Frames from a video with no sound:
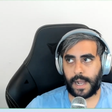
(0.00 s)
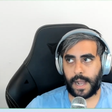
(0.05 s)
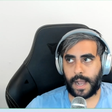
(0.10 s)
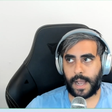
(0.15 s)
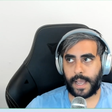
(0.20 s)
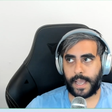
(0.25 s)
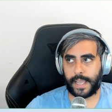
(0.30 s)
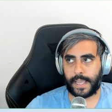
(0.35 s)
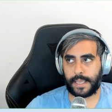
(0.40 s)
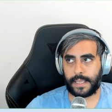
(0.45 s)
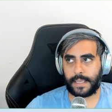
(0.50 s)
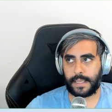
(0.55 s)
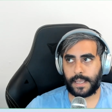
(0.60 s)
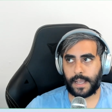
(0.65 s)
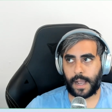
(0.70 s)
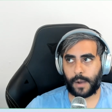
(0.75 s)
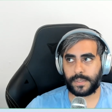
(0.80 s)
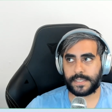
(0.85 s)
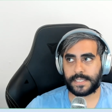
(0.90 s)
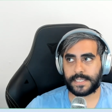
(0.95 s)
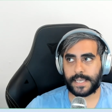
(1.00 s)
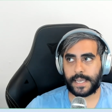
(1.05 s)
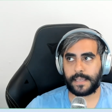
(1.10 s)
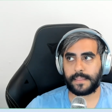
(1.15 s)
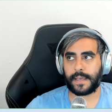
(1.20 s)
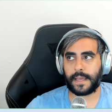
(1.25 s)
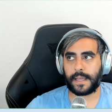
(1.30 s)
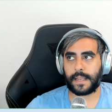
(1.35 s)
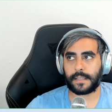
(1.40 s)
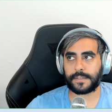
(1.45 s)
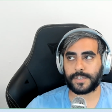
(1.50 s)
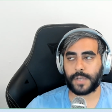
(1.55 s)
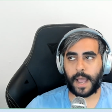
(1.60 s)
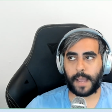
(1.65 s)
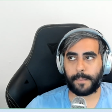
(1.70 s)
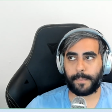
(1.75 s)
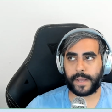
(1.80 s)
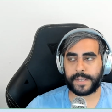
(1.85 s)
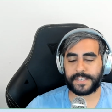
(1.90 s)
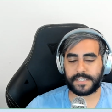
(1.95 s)
I I would say that so
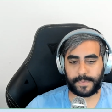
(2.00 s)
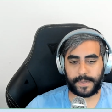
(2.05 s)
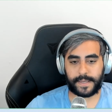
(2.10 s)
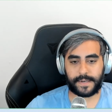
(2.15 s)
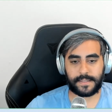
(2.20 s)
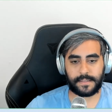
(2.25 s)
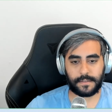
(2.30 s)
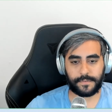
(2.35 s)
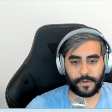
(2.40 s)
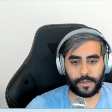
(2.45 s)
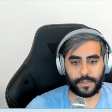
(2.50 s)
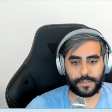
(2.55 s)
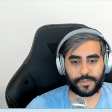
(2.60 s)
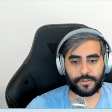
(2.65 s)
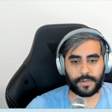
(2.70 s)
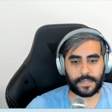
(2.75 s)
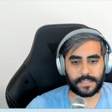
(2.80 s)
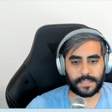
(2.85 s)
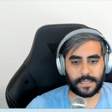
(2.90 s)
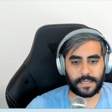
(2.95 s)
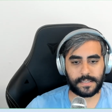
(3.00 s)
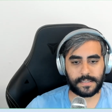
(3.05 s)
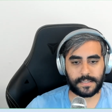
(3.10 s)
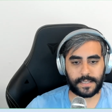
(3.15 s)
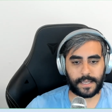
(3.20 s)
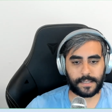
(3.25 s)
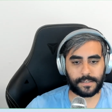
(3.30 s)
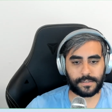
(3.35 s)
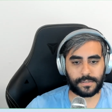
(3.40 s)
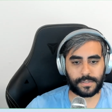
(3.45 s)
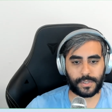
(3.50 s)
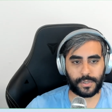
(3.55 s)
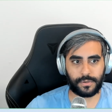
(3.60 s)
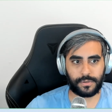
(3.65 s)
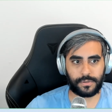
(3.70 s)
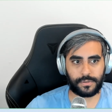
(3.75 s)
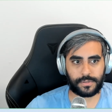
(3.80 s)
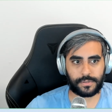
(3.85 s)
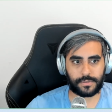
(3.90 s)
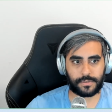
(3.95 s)
I participated in the first stress test. They had
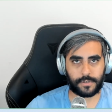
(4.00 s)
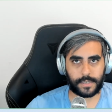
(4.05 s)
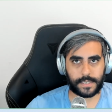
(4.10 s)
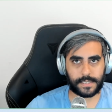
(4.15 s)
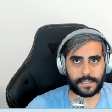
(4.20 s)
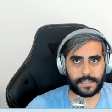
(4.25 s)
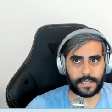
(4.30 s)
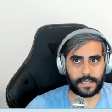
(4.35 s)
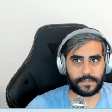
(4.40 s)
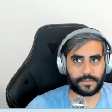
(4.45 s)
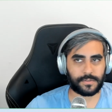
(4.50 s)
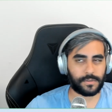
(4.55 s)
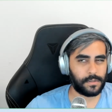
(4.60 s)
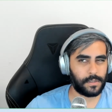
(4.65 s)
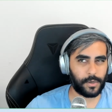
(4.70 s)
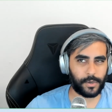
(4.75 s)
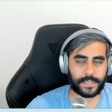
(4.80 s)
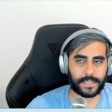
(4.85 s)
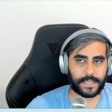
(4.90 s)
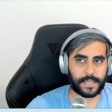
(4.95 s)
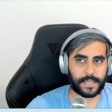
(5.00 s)
two stress tests or load